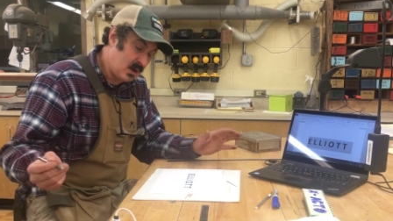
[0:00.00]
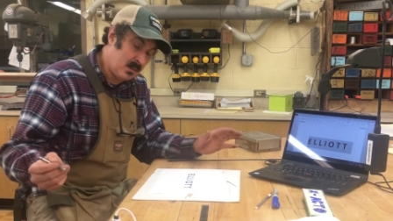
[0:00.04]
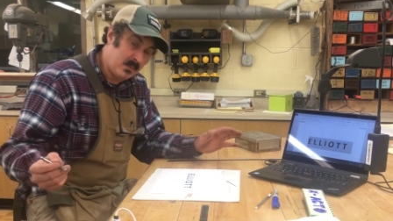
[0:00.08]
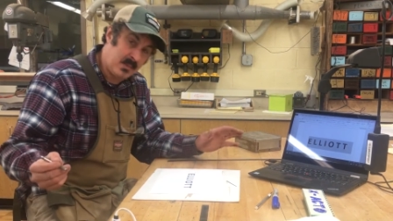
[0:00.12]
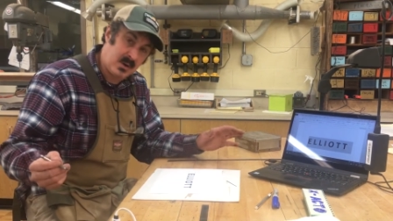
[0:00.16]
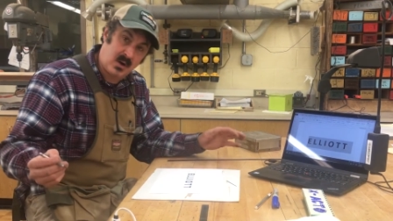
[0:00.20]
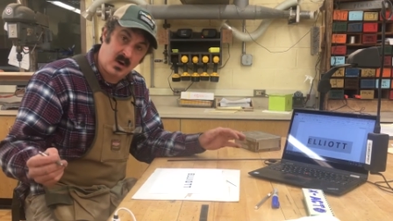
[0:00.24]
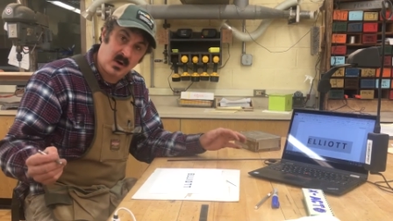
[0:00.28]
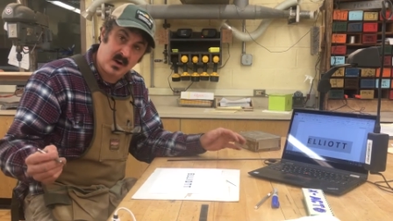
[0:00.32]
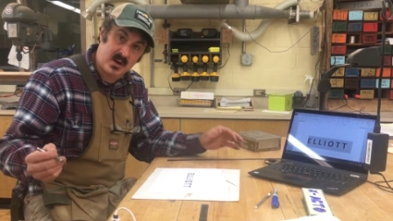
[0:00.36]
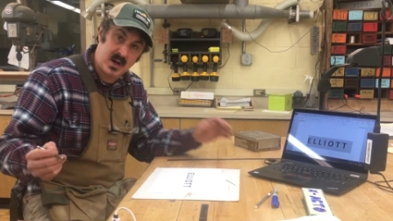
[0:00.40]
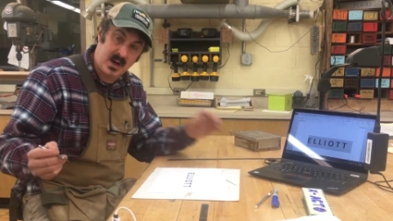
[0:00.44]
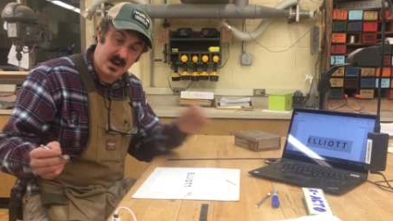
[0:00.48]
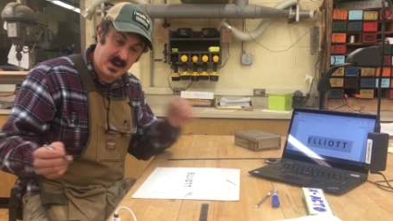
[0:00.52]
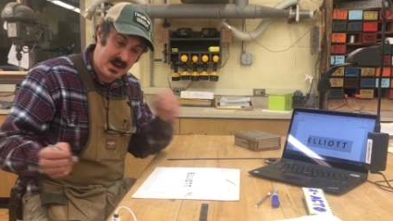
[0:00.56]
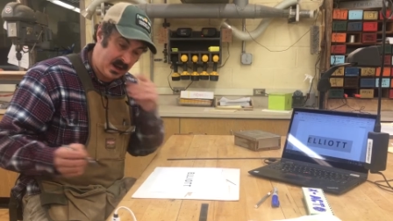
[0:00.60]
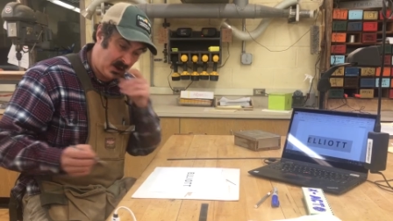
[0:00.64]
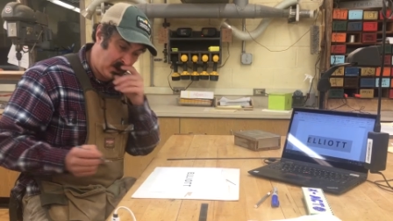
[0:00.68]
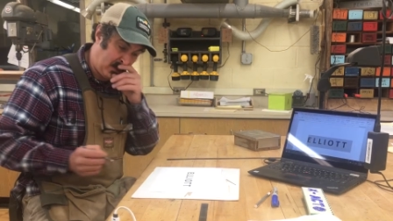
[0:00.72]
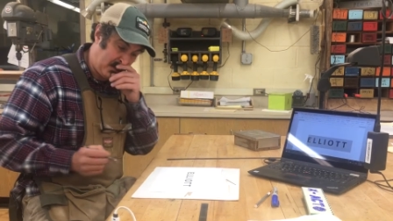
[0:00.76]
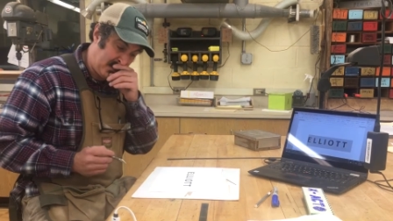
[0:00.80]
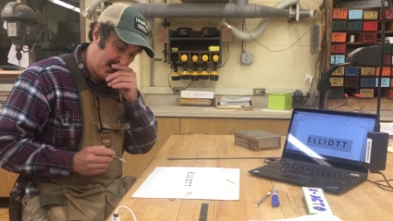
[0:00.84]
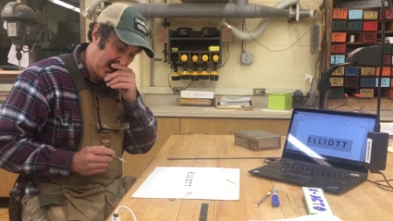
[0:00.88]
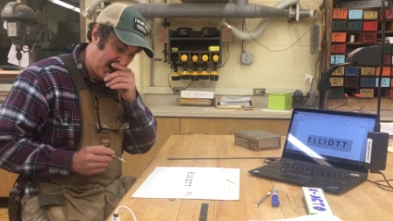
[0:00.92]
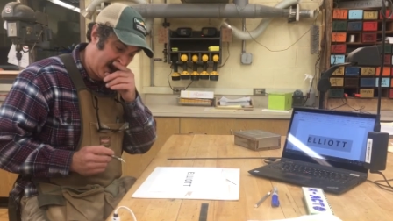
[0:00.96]
But I'll cut
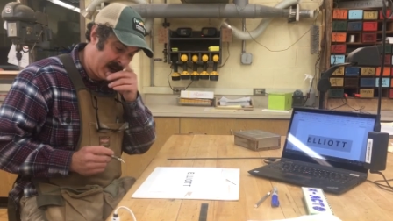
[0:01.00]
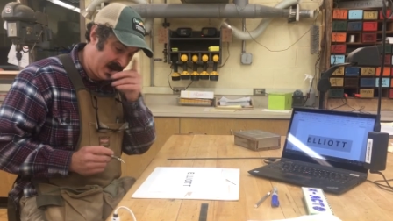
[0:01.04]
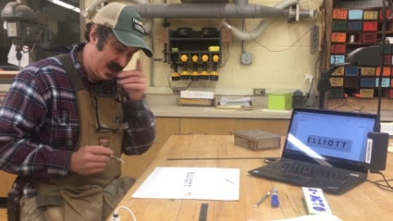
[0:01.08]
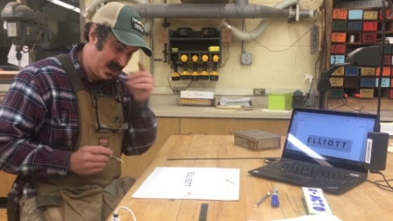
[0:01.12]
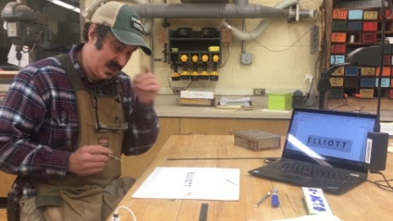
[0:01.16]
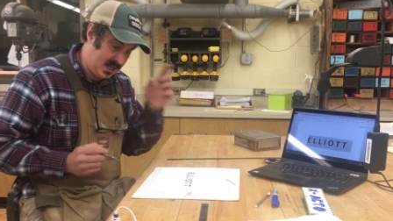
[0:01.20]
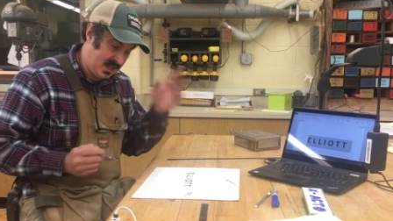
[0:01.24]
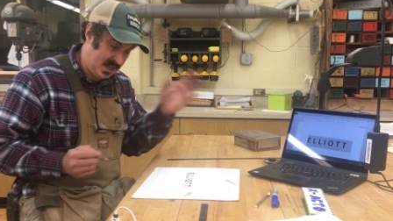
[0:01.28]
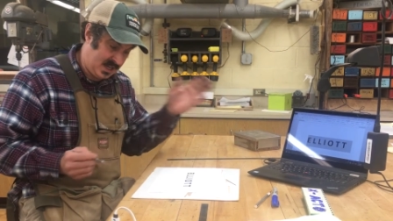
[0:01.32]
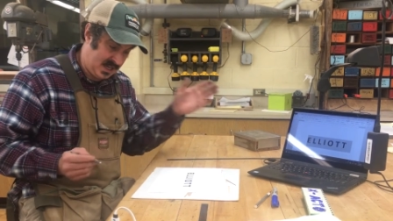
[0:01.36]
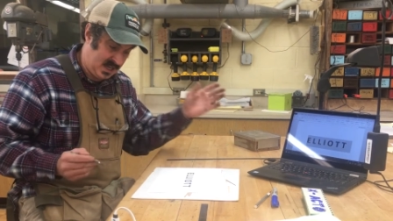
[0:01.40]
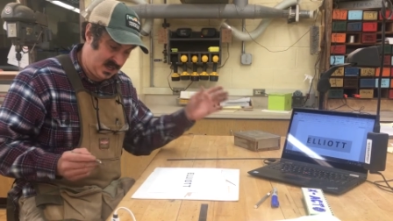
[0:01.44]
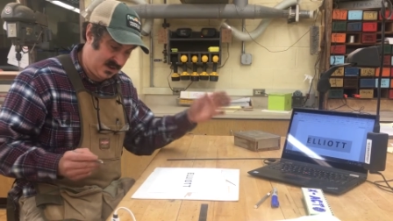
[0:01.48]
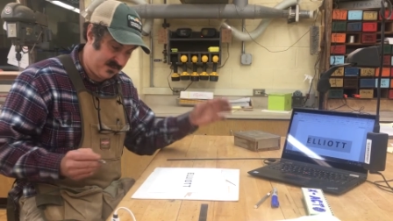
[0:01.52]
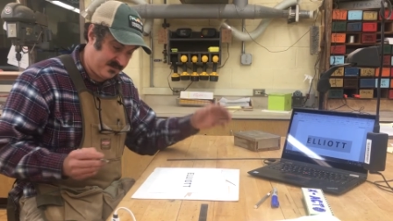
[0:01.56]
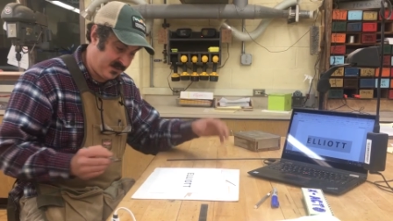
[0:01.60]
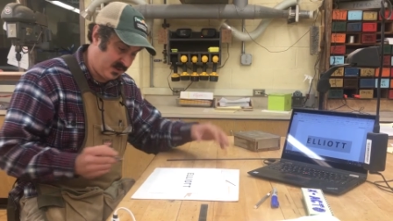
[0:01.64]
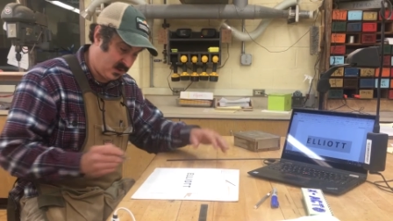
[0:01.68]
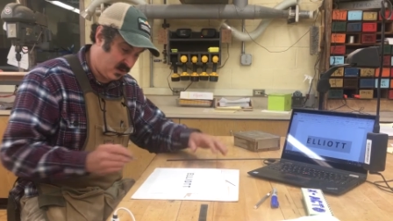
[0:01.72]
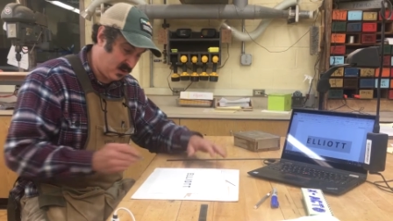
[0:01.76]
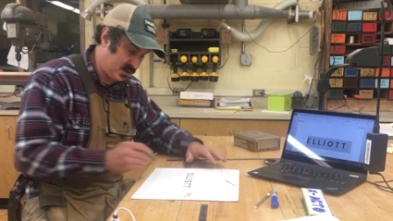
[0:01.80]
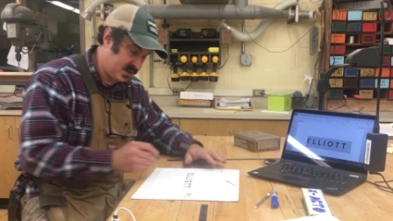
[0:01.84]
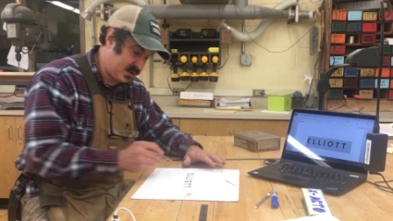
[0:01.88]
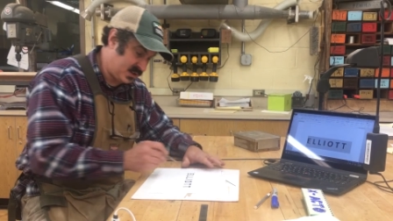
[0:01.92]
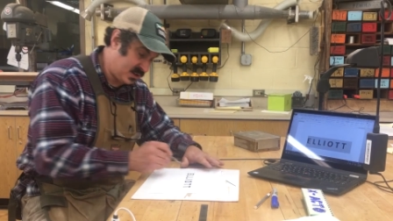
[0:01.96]
out my E
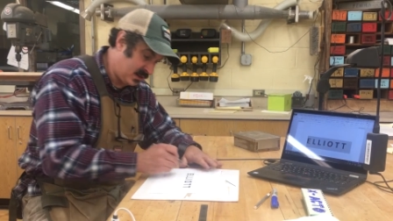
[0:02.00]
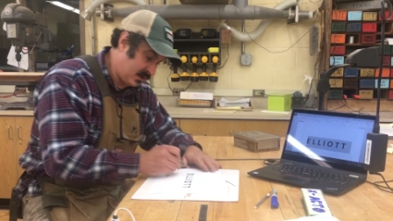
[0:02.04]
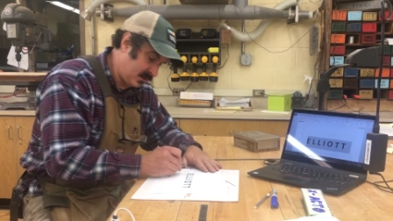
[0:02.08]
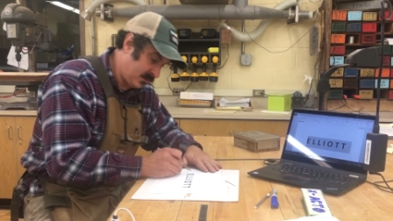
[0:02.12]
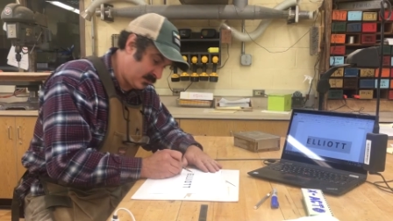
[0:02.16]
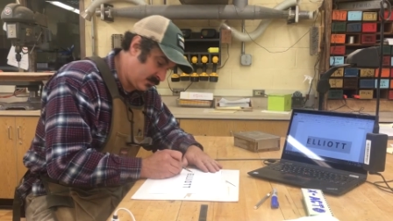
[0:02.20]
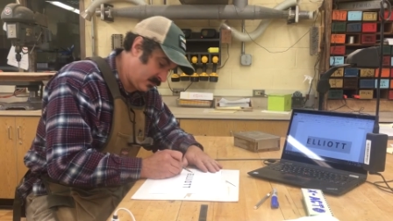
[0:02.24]
first.